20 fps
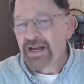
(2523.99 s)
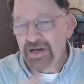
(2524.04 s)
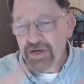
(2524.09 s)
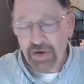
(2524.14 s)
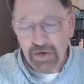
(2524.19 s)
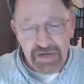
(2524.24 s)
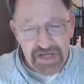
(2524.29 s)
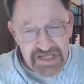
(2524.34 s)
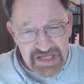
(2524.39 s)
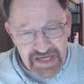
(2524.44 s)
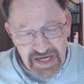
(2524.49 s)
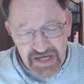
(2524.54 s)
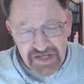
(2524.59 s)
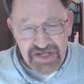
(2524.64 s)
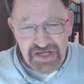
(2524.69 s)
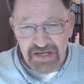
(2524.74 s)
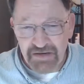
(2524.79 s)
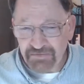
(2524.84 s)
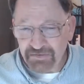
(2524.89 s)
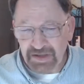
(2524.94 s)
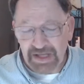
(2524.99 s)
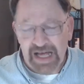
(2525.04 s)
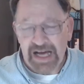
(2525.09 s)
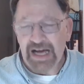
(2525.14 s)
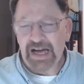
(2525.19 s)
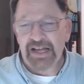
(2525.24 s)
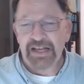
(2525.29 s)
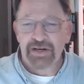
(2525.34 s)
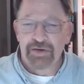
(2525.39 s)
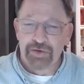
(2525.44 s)
No discussion of
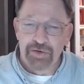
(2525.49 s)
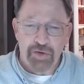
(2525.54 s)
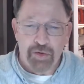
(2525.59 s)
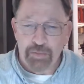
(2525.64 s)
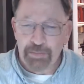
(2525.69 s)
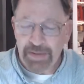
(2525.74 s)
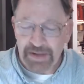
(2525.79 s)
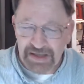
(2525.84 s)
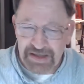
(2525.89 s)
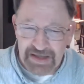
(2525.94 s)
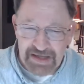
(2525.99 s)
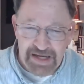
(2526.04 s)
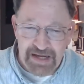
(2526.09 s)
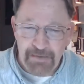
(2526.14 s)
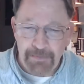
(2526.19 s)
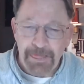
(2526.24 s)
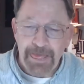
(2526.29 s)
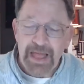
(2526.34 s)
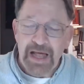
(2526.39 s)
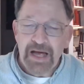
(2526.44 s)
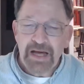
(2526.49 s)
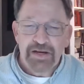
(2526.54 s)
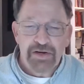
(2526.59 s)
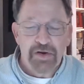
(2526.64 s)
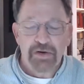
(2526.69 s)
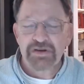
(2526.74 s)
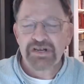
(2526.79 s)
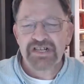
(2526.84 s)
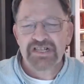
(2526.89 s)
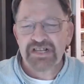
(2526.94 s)
line or nobility
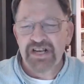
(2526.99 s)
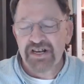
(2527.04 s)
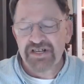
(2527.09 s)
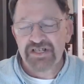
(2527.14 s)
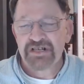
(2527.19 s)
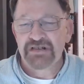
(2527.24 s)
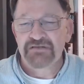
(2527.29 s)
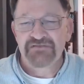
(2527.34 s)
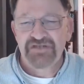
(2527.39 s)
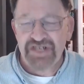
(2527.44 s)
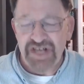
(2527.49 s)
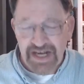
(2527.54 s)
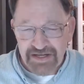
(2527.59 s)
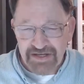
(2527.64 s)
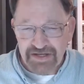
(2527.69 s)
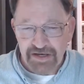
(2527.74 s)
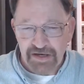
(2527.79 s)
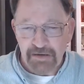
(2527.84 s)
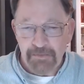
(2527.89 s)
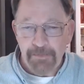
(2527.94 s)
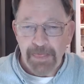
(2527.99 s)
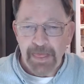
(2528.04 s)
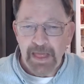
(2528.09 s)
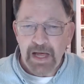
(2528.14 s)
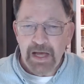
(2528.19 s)
no discussion of gender.